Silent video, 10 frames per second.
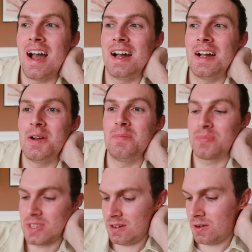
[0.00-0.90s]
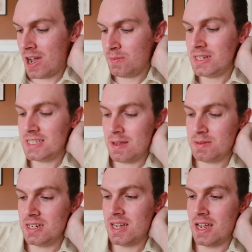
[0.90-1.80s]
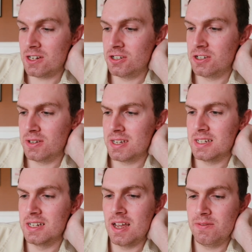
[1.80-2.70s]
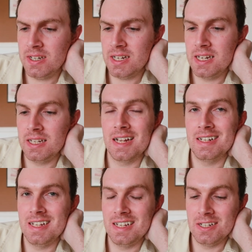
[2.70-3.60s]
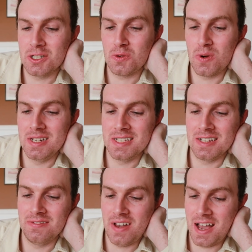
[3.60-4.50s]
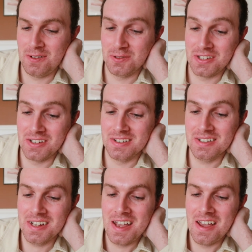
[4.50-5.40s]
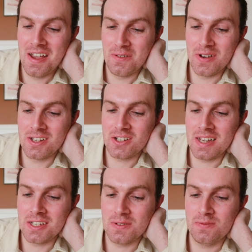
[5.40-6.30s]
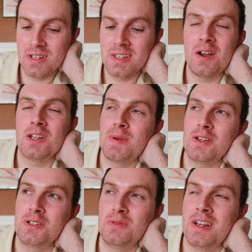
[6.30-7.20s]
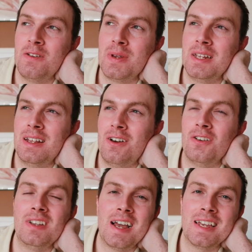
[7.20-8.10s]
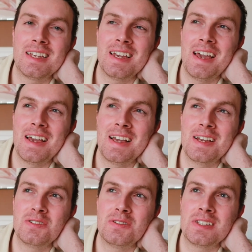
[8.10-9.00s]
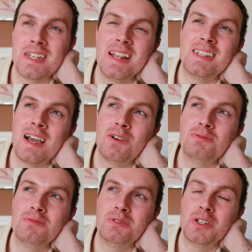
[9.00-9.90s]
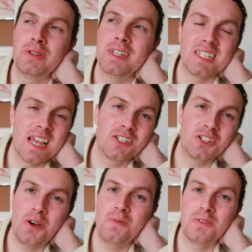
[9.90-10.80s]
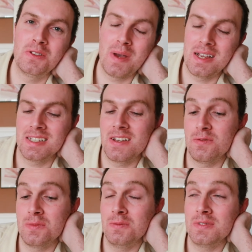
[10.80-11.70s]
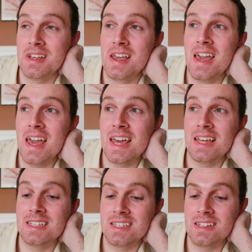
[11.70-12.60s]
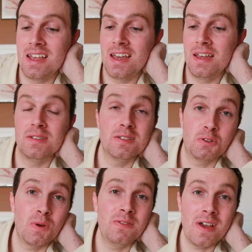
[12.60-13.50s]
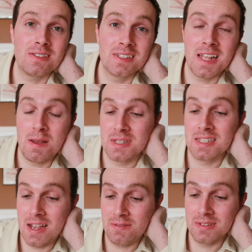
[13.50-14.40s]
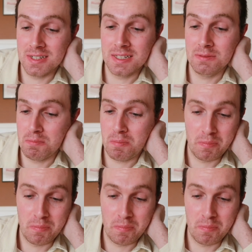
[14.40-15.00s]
how many steps did I actually do yesterday? I think I did like nearly 20,000, which is something, especially when I've been on like sat down doing a desk job for the past 7 months. It's 20,000 steps is definitely